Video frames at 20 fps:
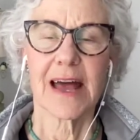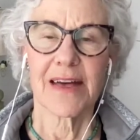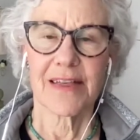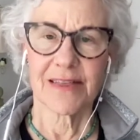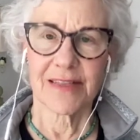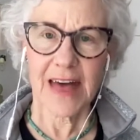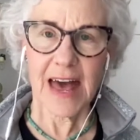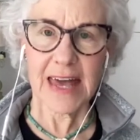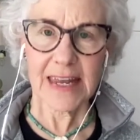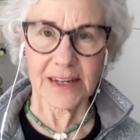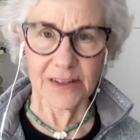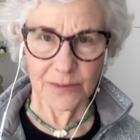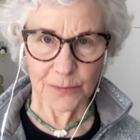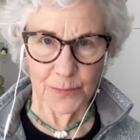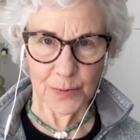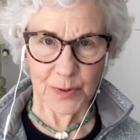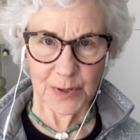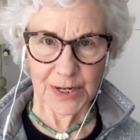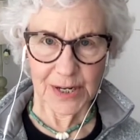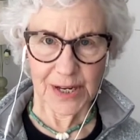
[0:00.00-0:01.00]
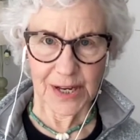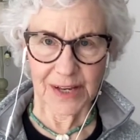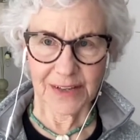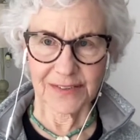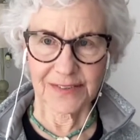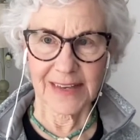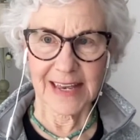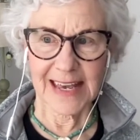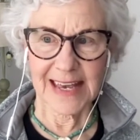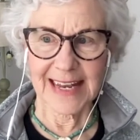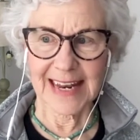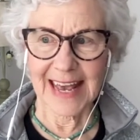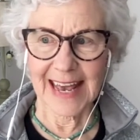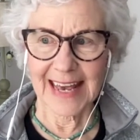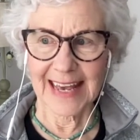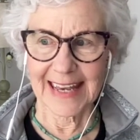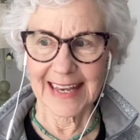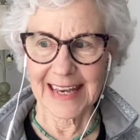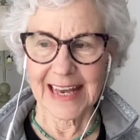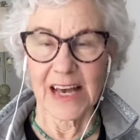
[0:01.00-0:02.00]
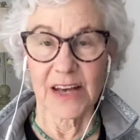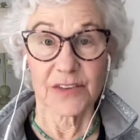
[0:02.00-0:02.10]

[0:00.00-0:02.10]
That is putting us in a